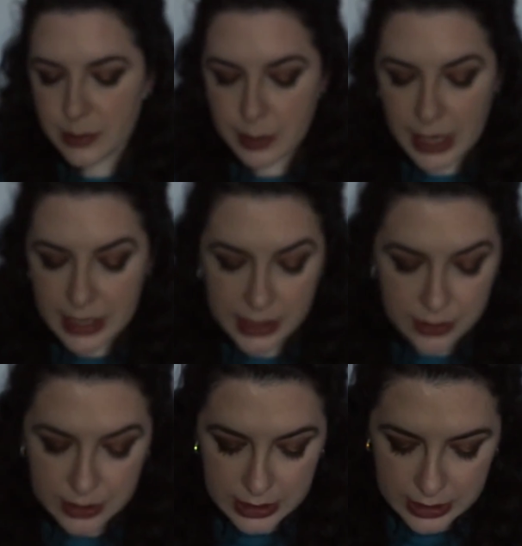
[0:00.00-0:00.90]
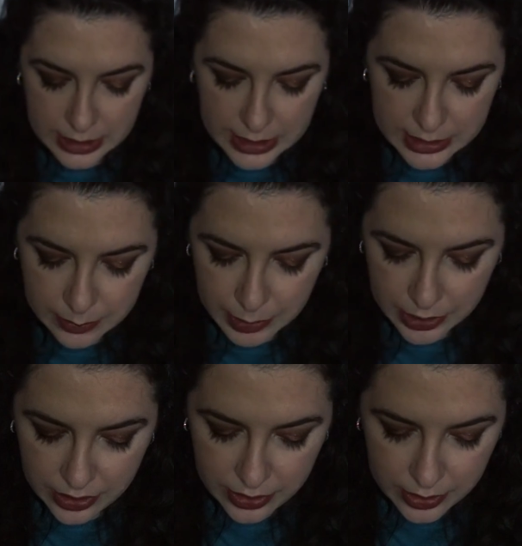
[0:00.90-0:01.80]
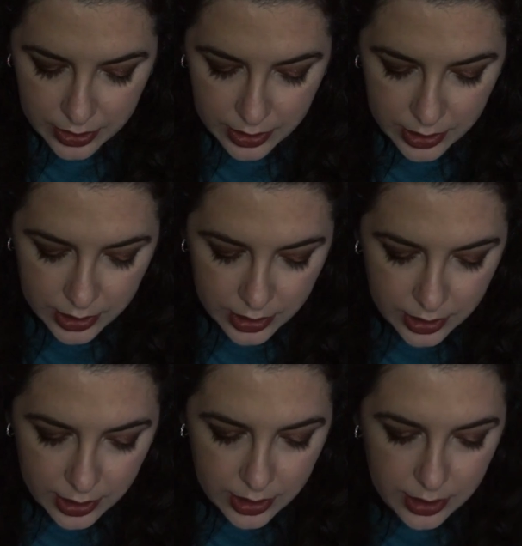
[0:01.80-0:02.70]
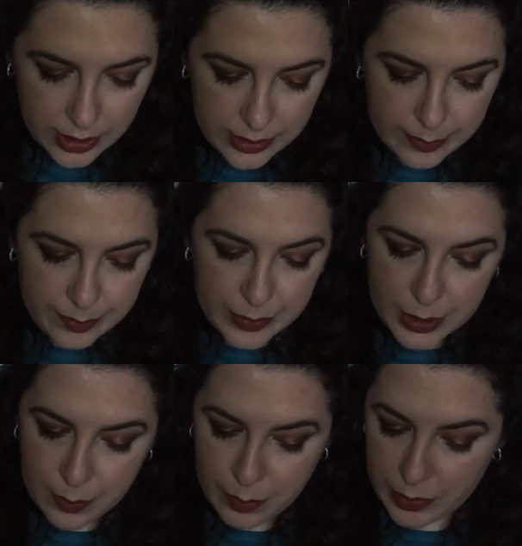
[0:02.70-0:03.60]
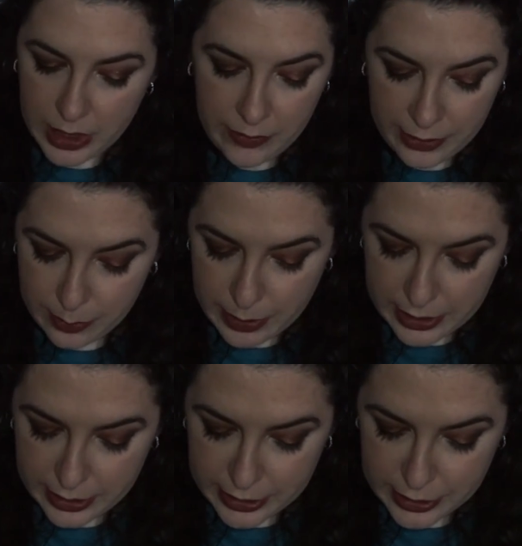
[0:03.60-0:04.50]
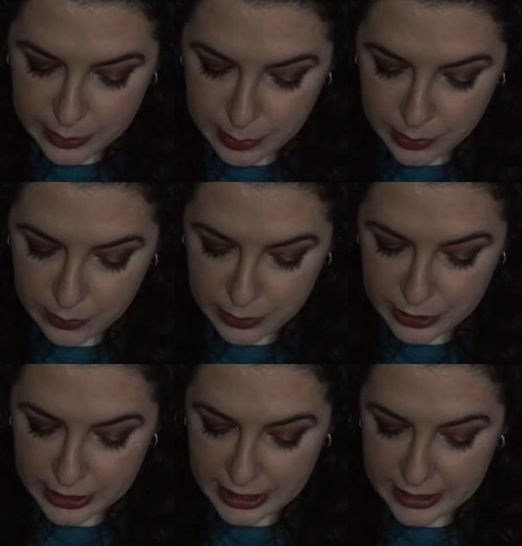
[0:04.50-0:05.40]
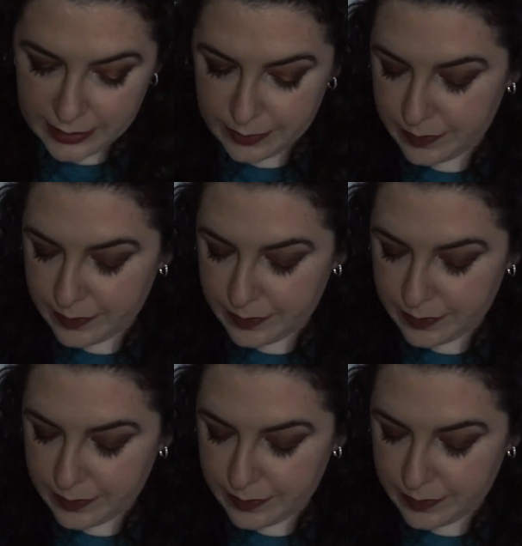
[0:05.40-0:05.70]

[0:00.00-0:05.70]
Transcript: but I didn't use it in the last month. Love this palette. It is beautiful to look at.